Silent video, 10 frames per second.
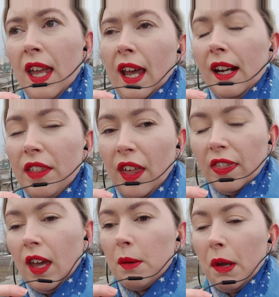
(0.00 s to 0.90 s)
And I think
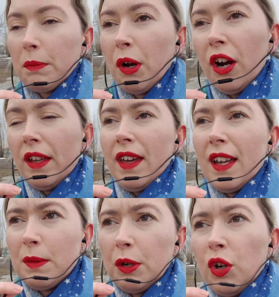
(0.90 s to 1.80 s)
that a big part of that
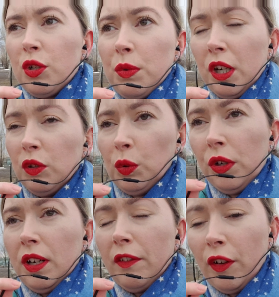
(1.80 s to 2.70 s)
is because we're
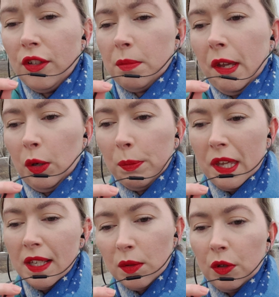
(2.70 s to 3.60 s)
ignoring a fundamental
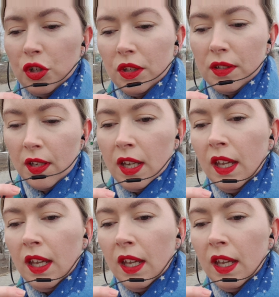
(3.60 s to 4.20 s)
piece, which is